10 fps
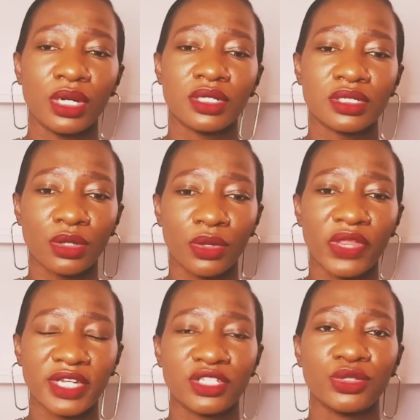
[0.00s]
so
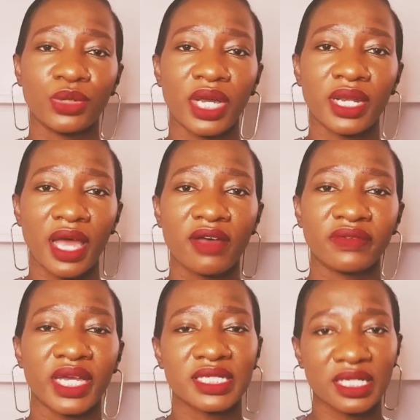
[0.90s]
that you can have
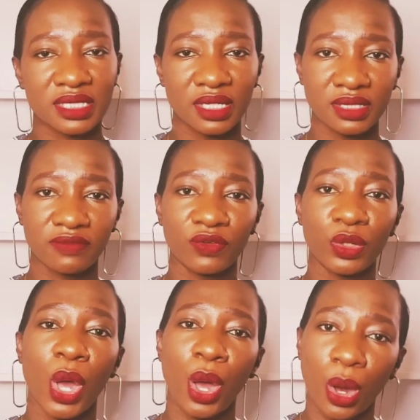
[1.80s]
a successful
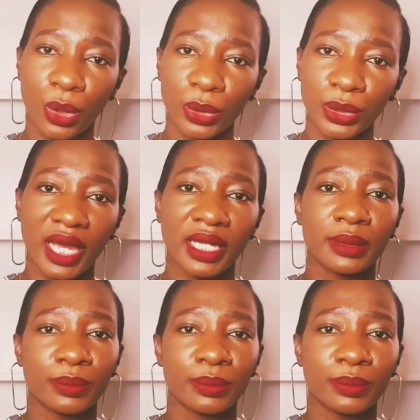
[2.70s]
online